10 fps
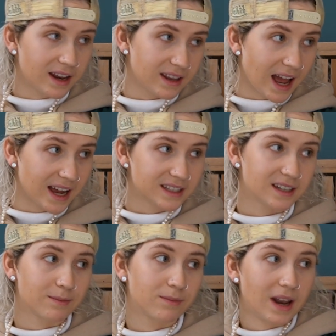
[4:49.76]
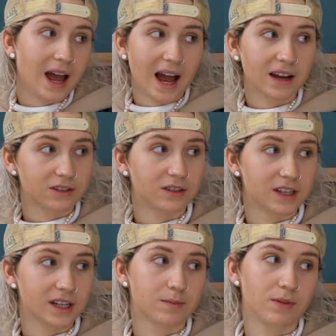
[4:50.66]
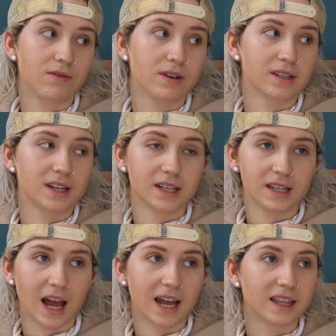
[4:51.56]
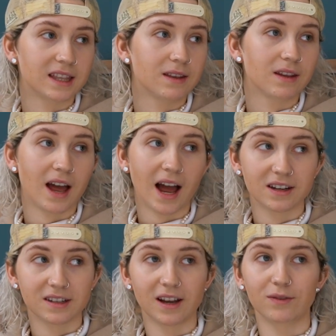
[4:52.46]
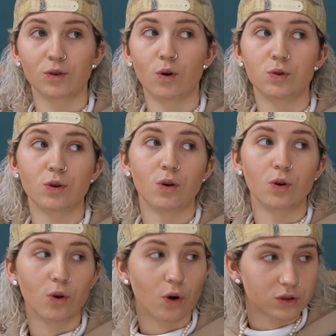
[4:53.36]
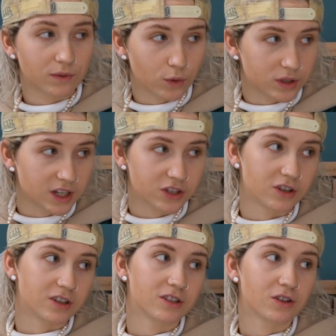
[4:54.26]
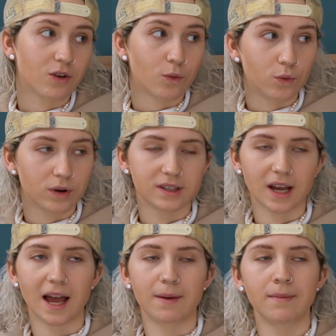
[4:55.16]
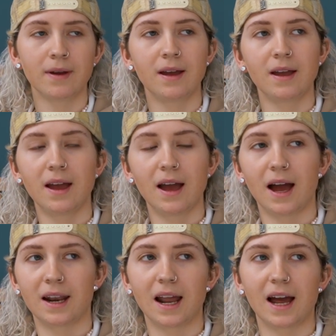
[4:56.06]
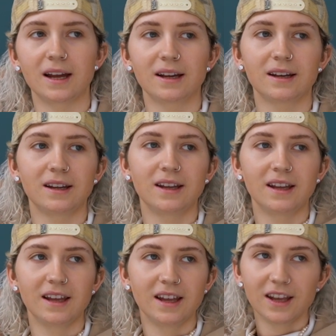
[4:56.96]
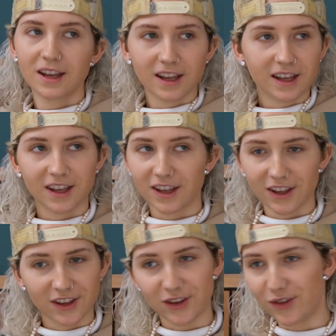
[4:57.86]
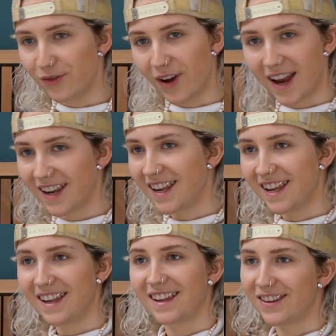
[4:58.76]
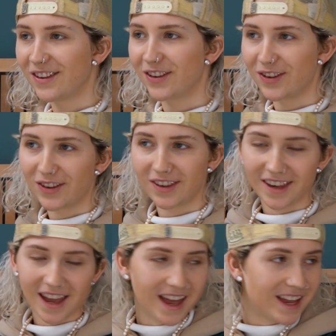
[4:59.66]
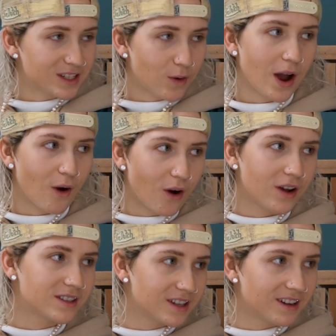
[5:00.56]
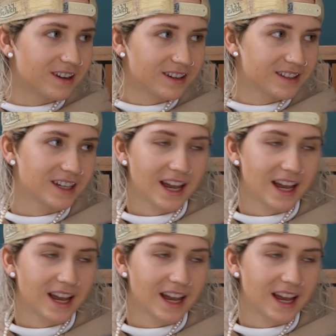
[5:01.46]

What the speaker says: the actors' experiences. Like actors have to go to lots of auditions all the time, and like you rarely it's quite hard to